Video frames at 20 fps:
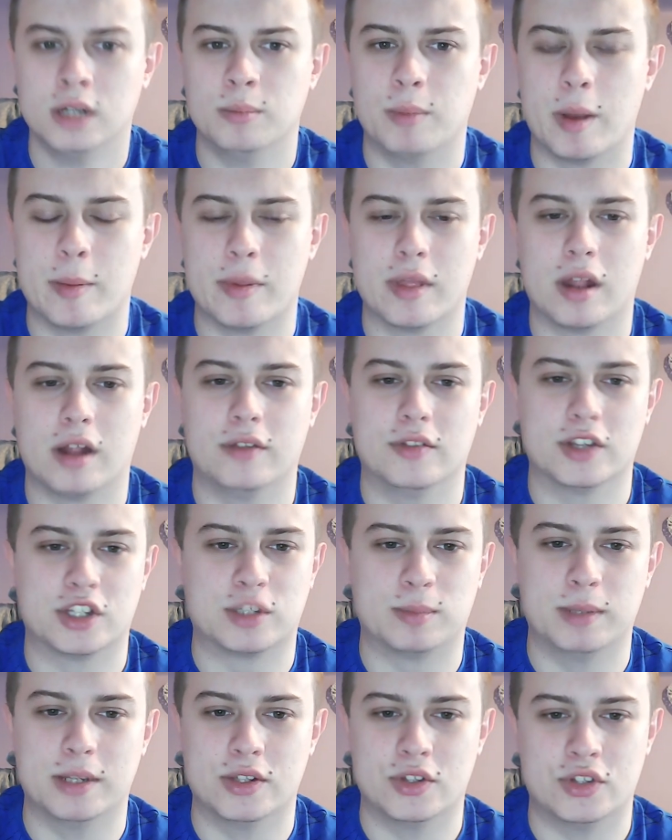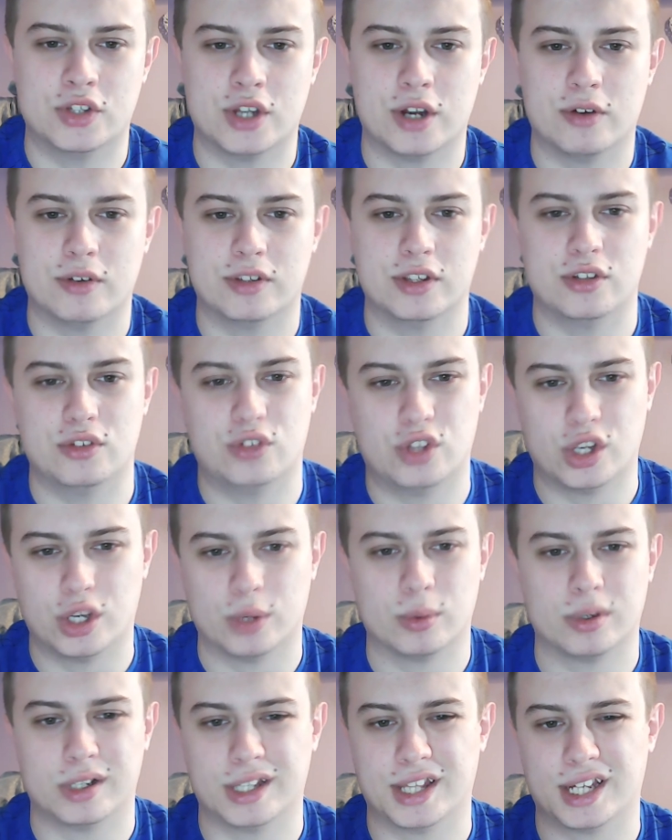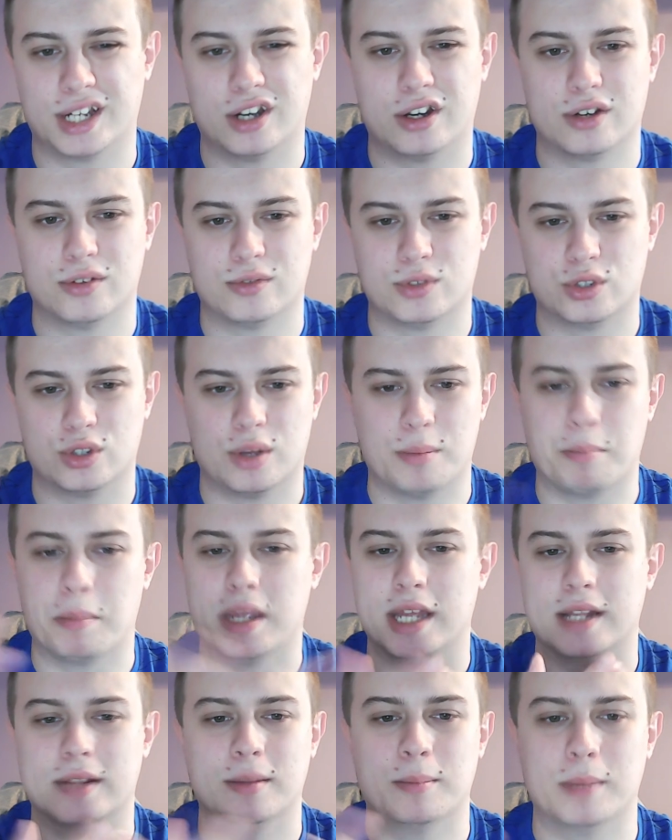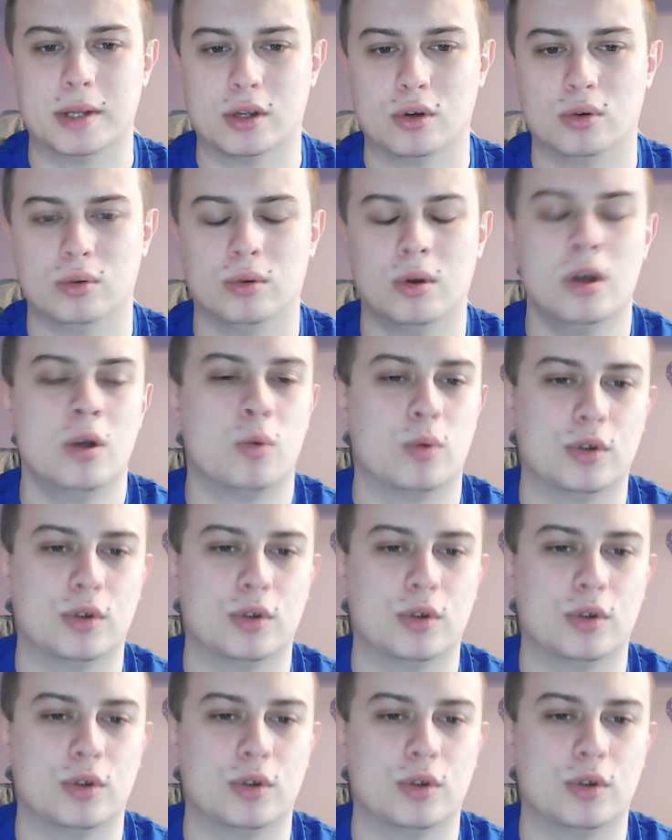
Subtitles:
Maybe like they split the series in two and then kind of just like meet in the middle